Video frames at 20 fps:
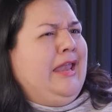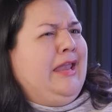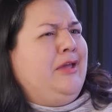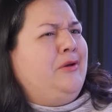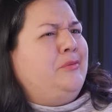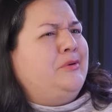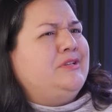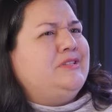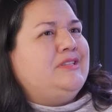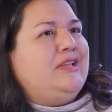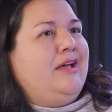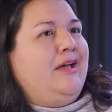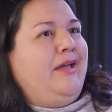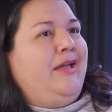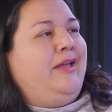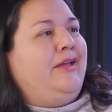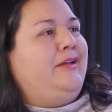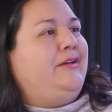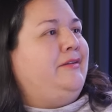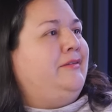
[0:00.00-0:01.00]
And it was
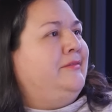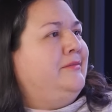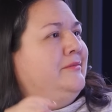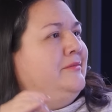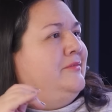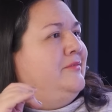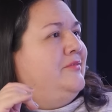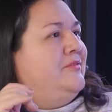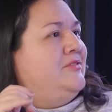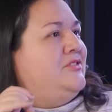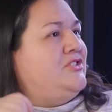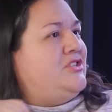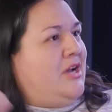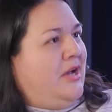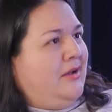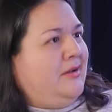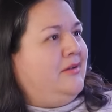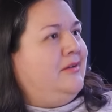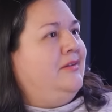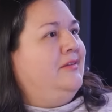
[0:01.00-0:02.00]
like,
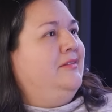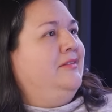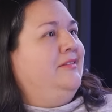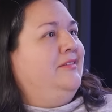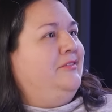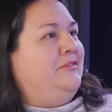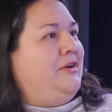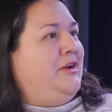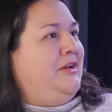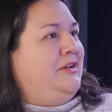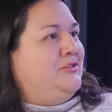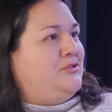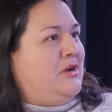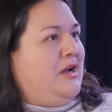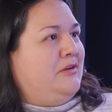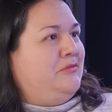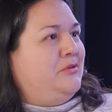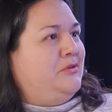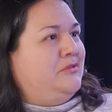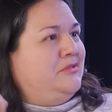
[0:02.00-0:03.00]
check, right?
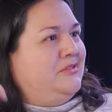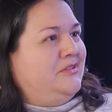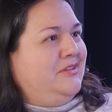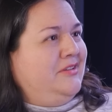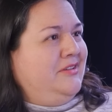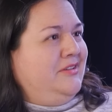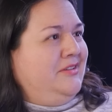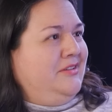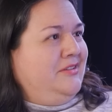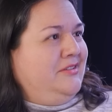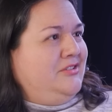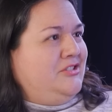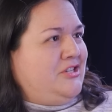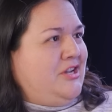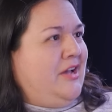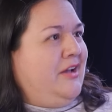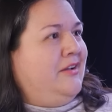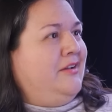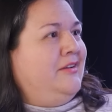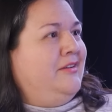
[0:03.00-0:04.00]
Travel,
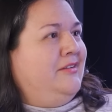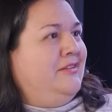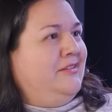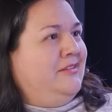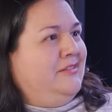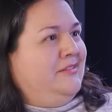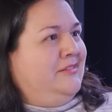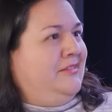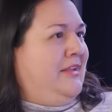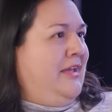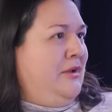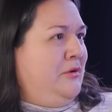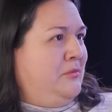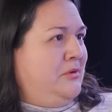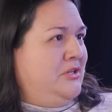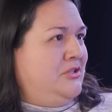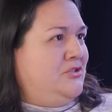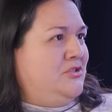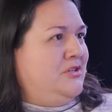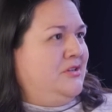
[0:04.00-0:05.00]
check,
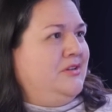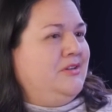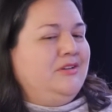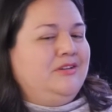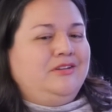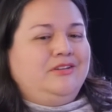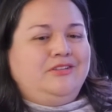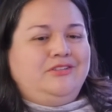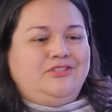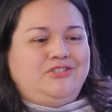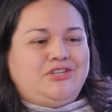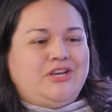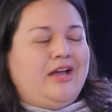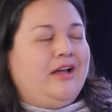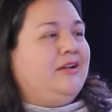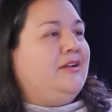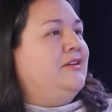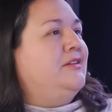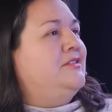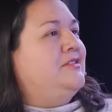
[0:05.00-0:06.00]
language, check,